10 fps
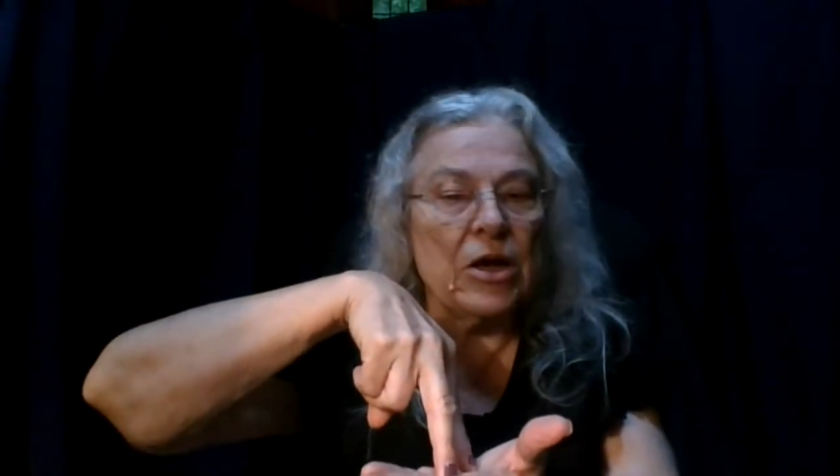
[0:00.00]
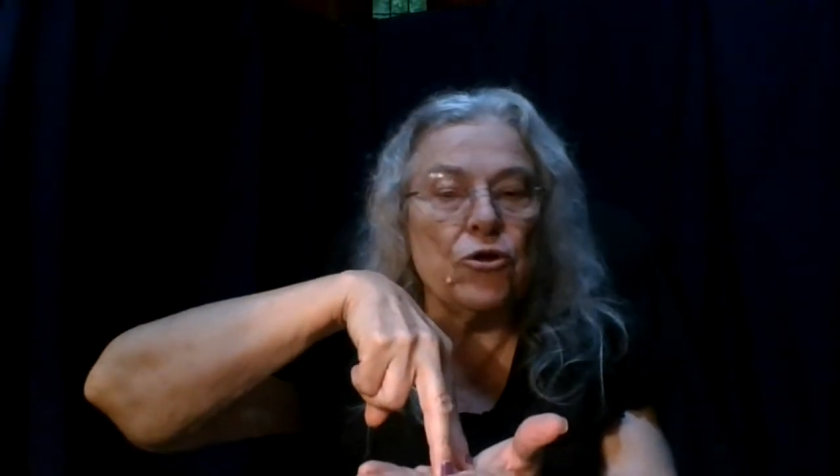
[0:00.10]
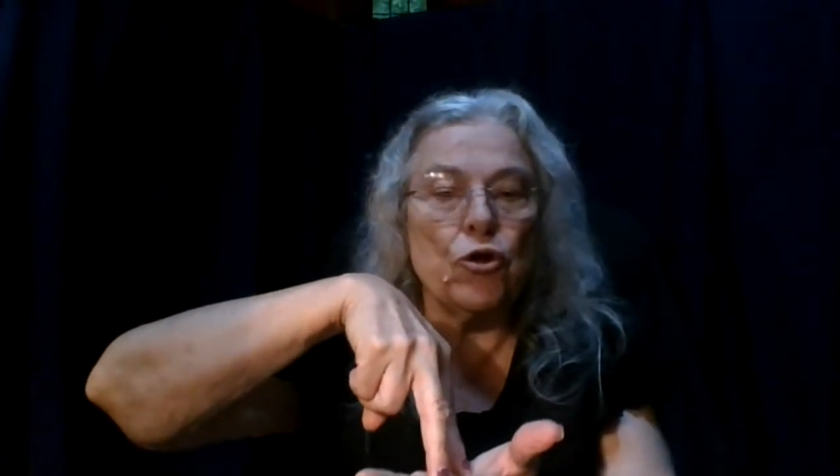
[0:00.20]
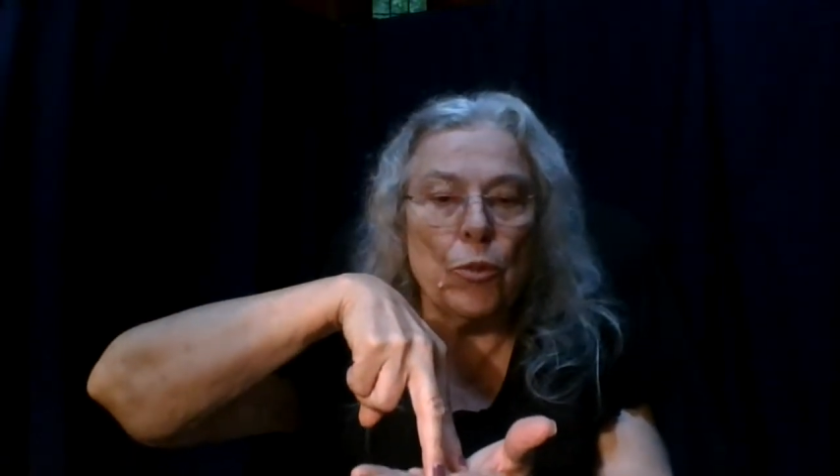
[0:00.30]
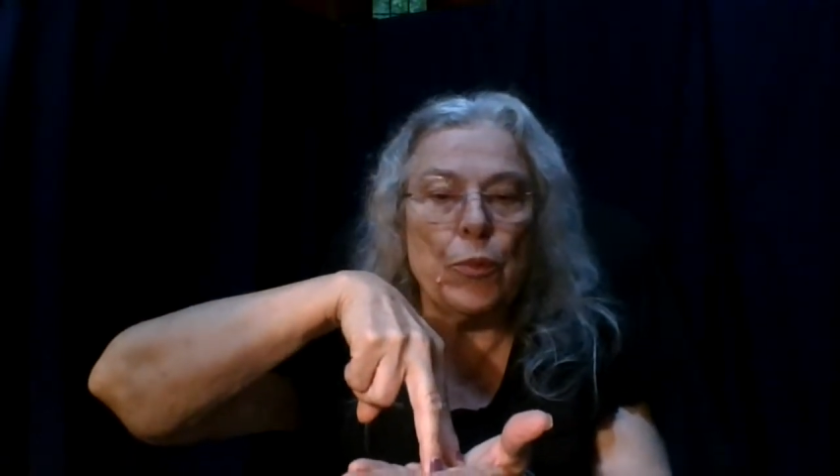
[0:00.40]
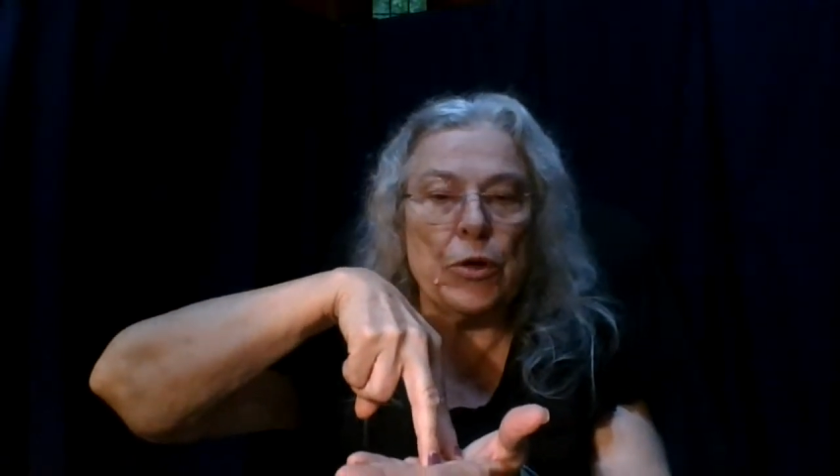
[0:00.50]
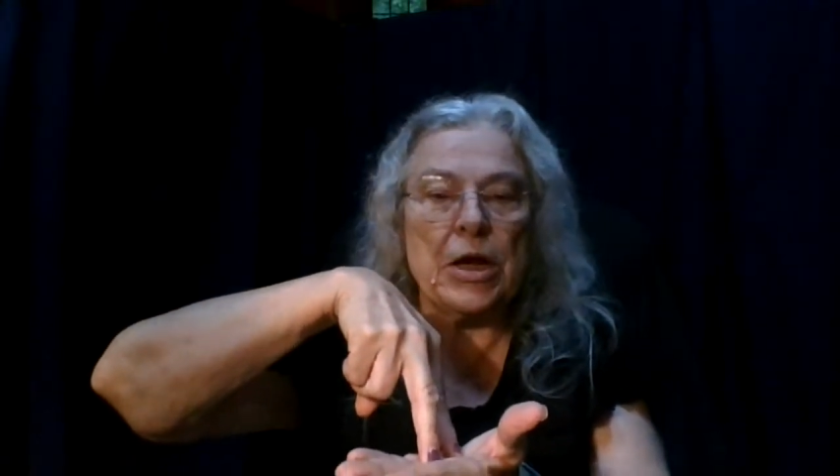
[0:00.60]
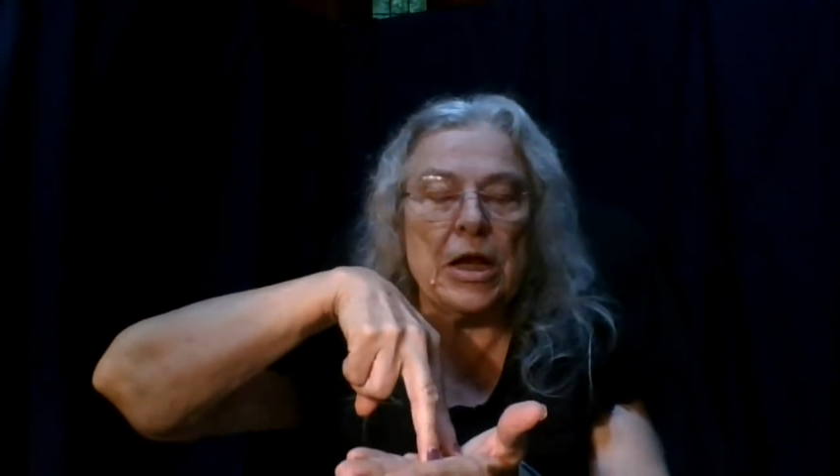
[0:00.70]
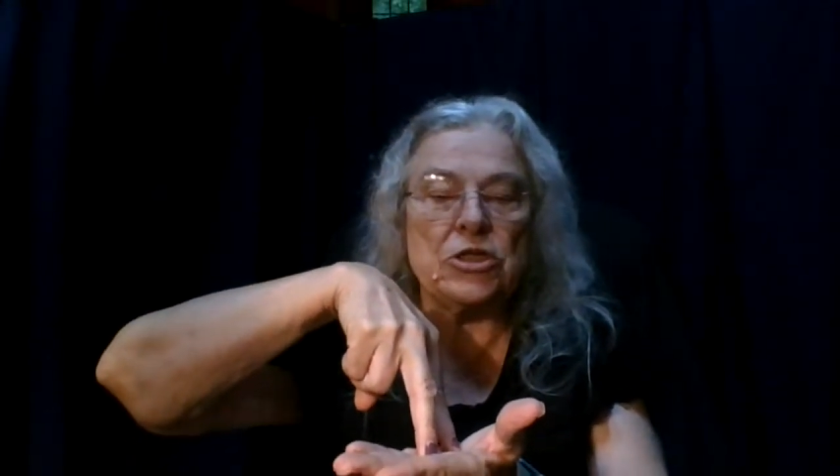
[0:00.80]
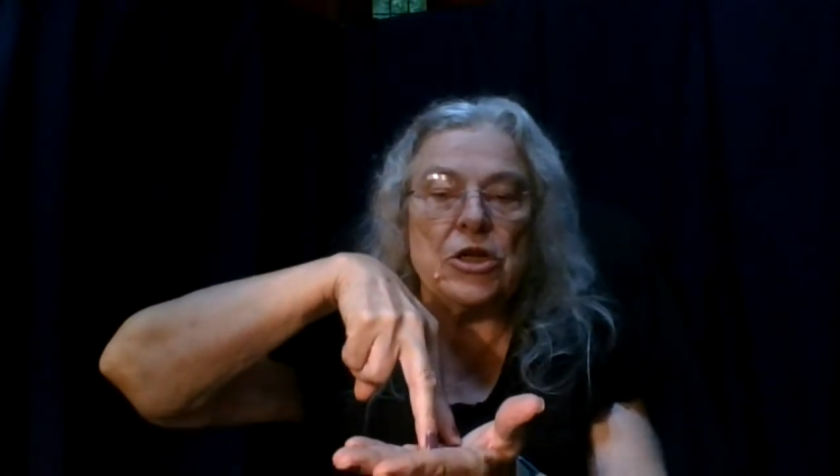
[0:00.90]

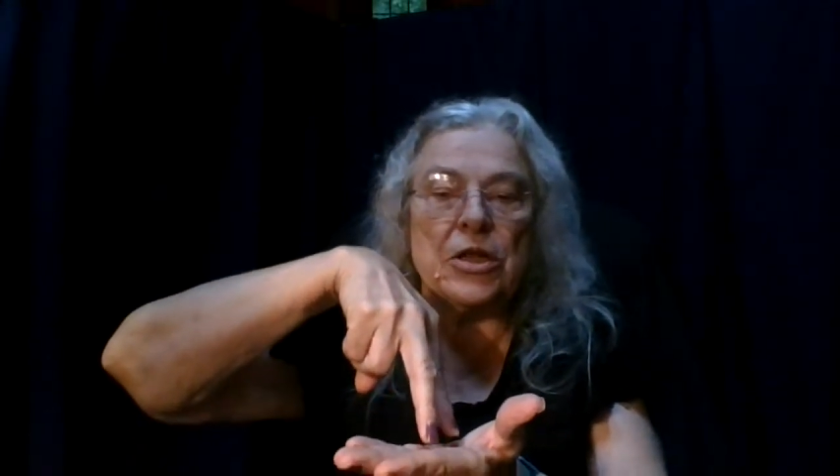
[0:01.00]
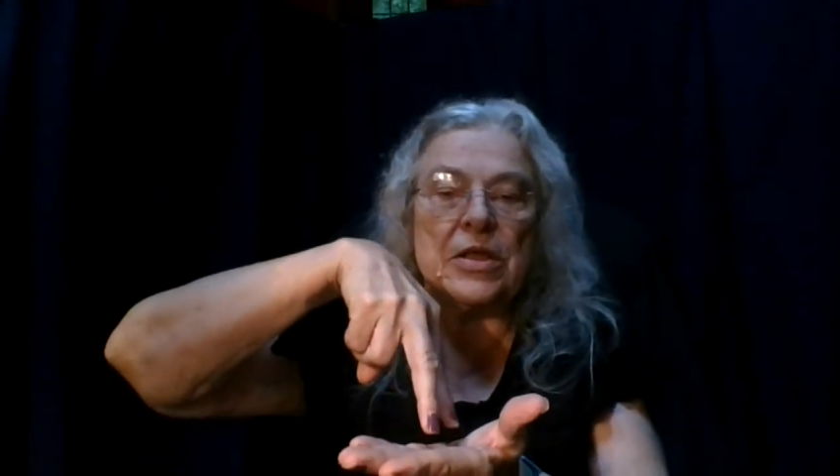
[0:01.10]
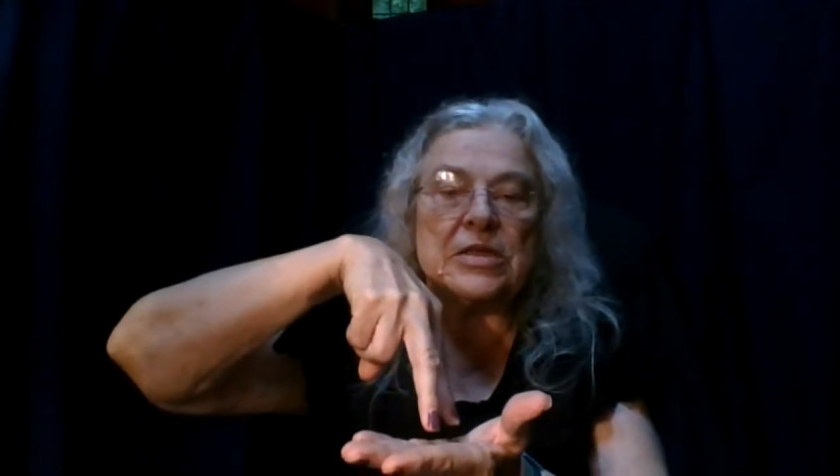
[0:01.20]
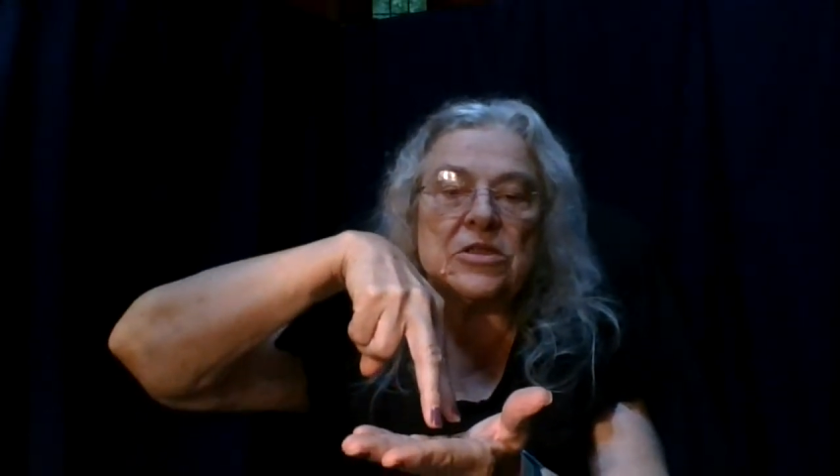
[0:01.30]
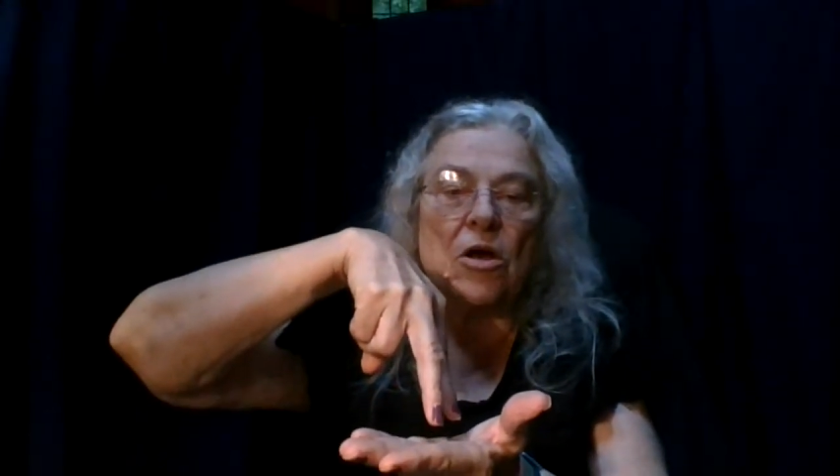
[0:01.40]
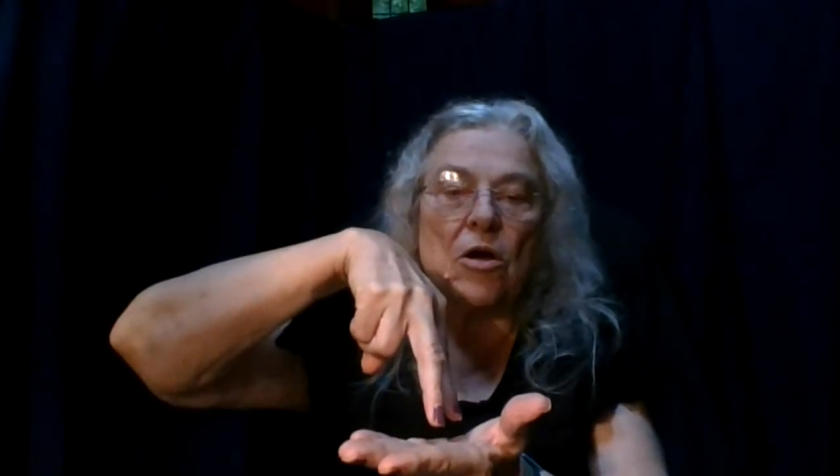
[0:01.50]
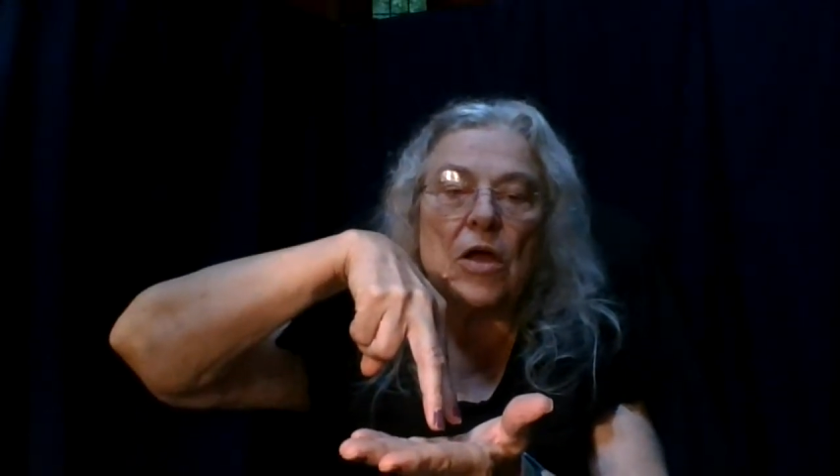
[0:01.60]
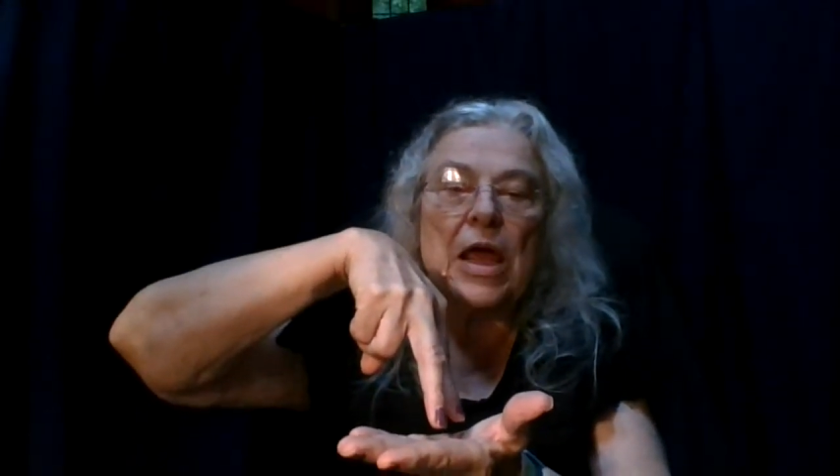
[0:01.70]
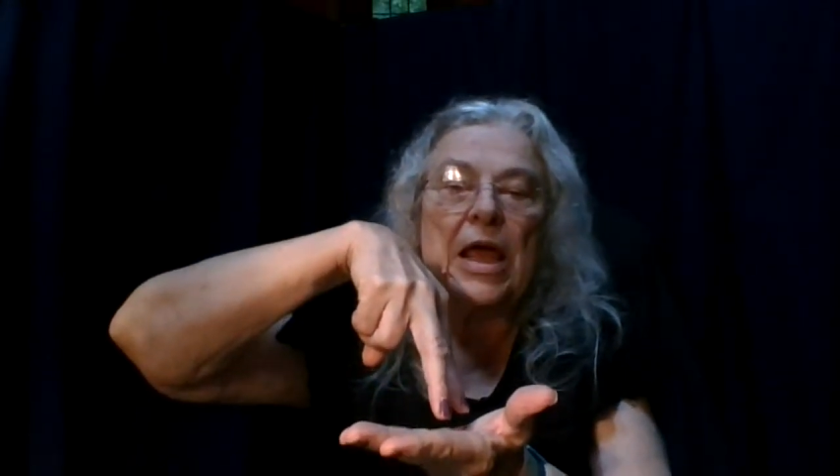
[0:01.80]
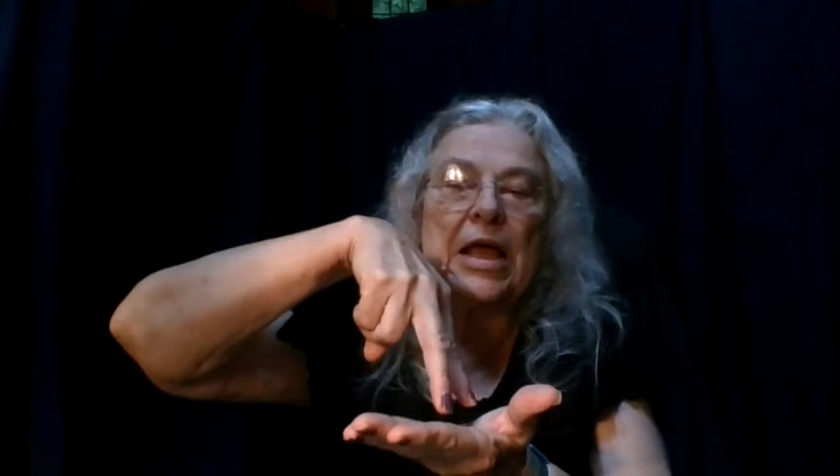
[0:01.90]
interpretation in this song.